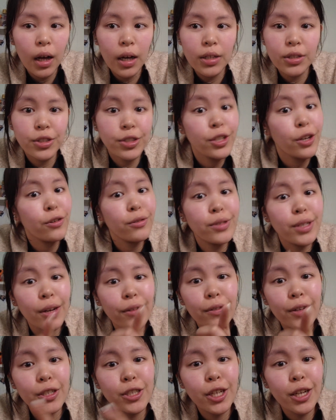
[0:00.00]
So
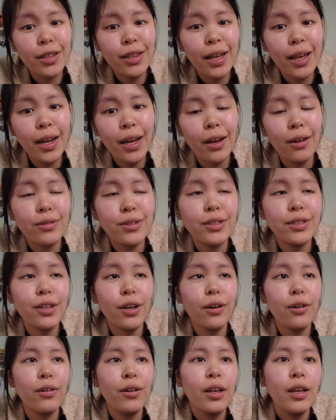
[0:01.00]
definitely check that out.
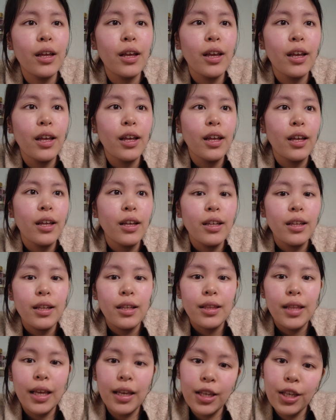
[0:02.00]
So
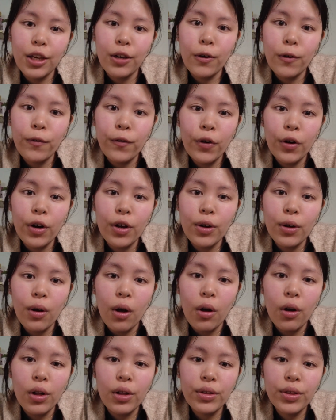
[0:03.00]
thank you for
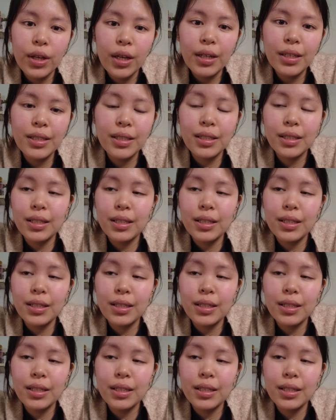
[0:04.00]
all this.